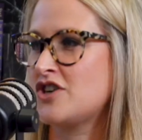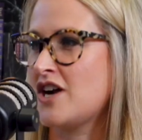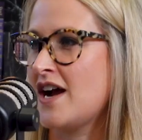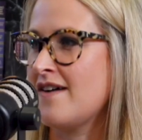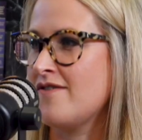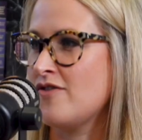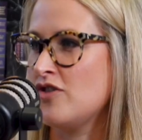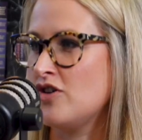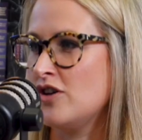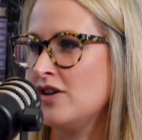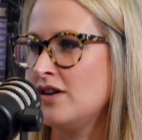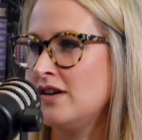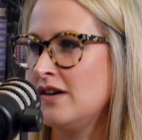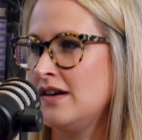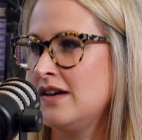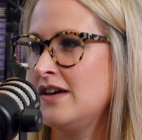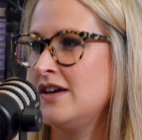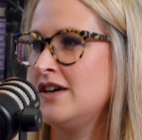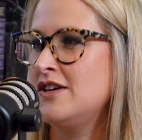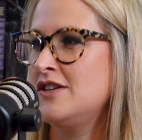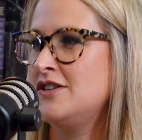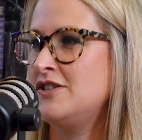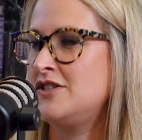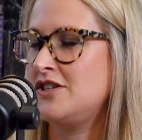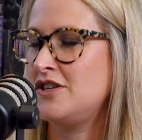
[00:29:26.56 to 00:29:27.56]
travel,
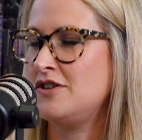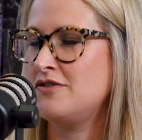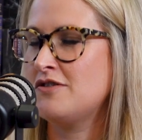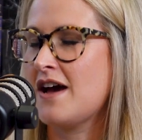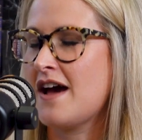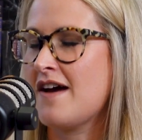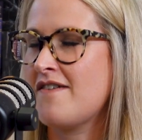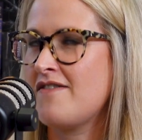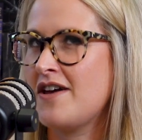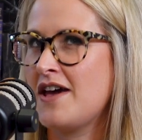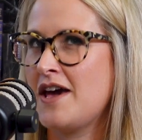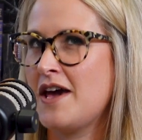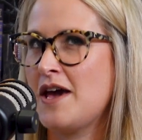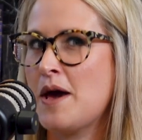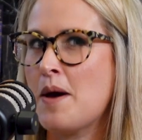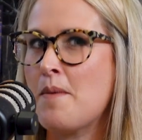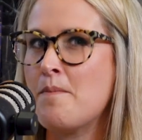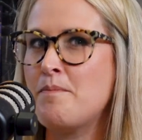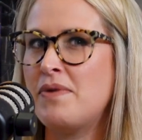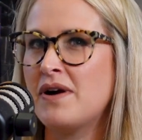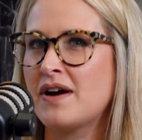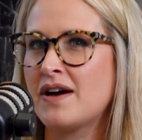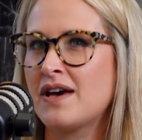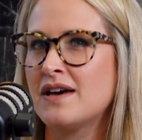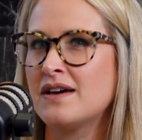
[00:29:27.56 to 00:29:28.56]
do you have a
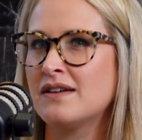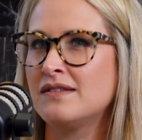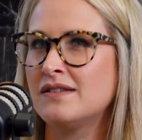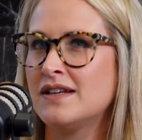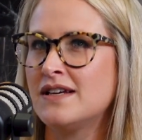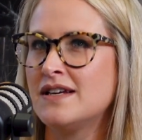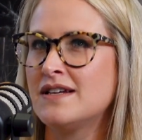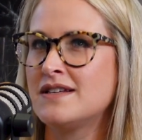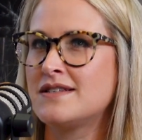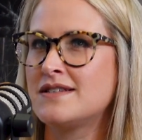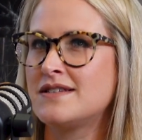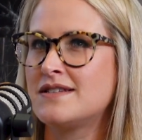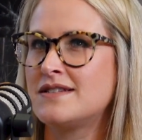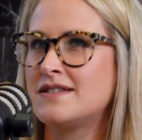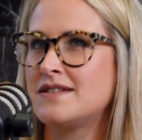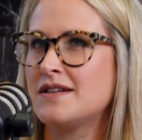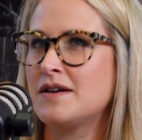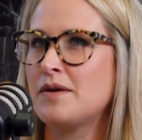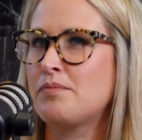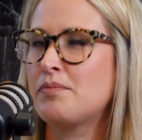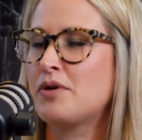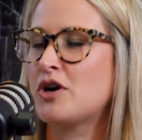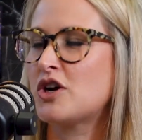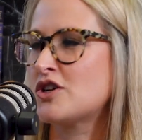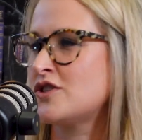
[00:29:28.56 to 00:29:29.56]
bucket list
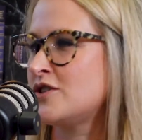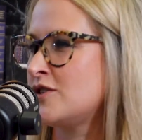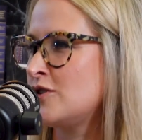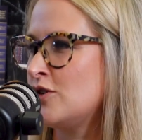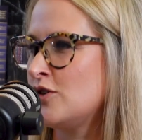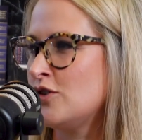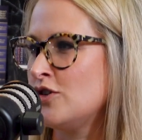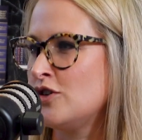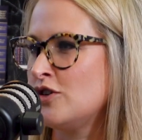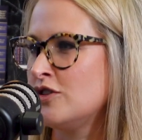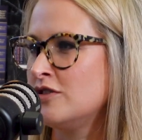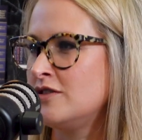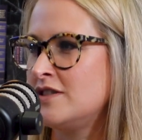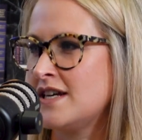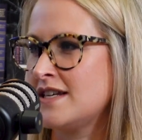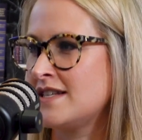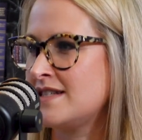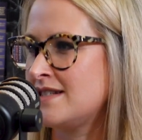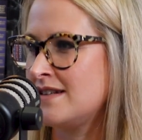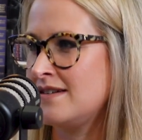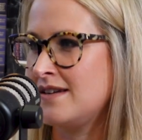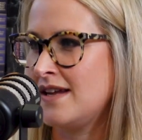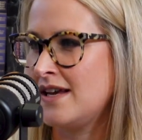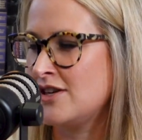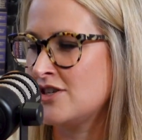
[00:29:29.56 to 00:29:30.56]
personal
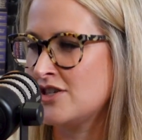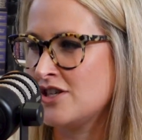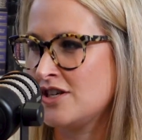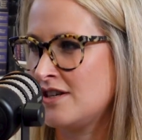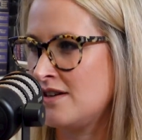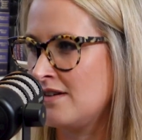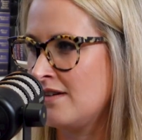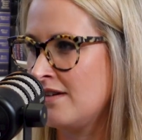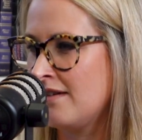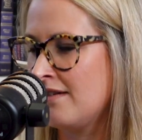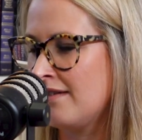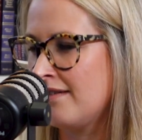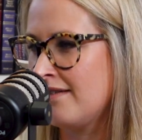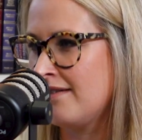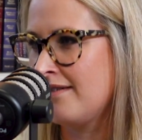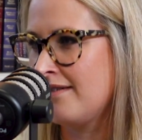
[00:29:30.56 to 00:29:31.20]
destination?